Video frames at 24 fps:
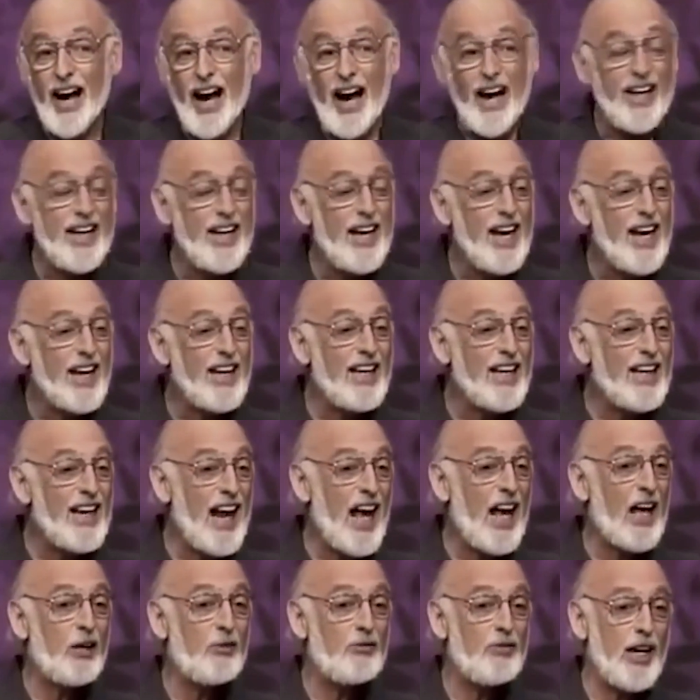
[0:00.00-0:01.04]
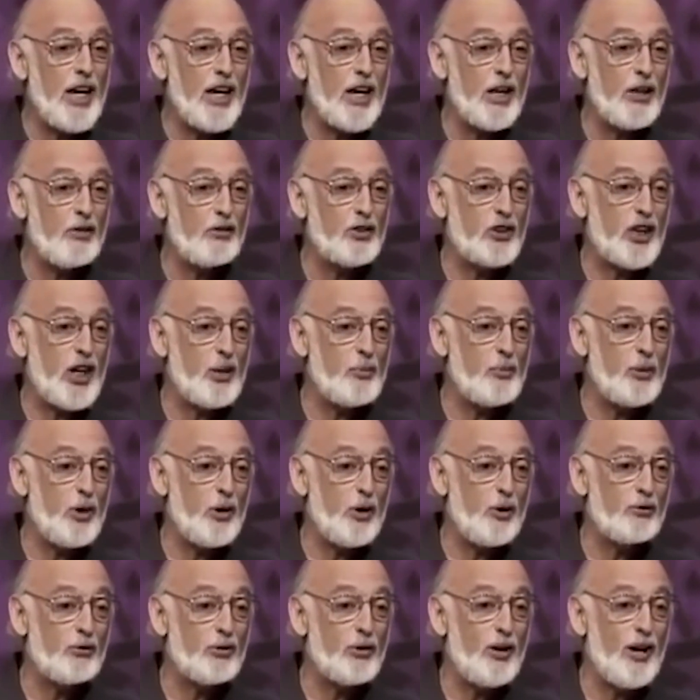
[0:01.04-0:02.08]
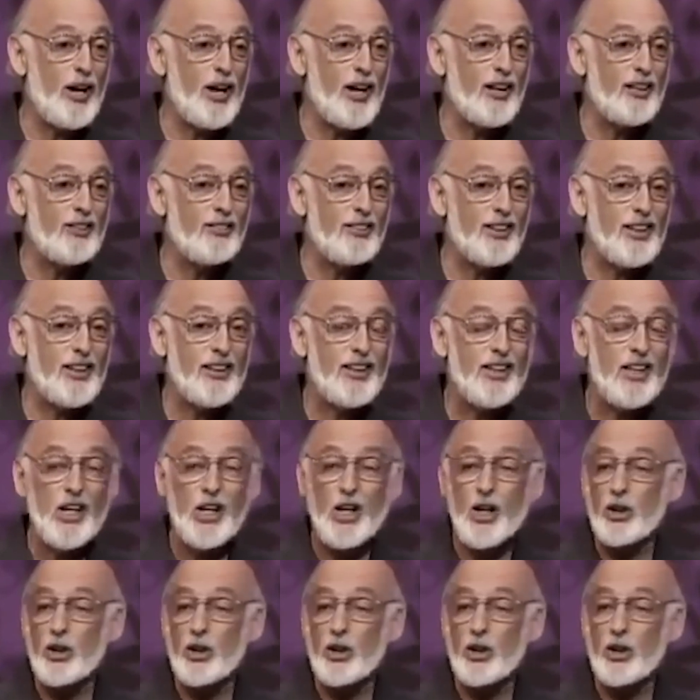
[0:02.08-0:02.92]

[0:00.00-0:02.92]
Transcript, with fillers: I can't get out of negative sentiment override, right?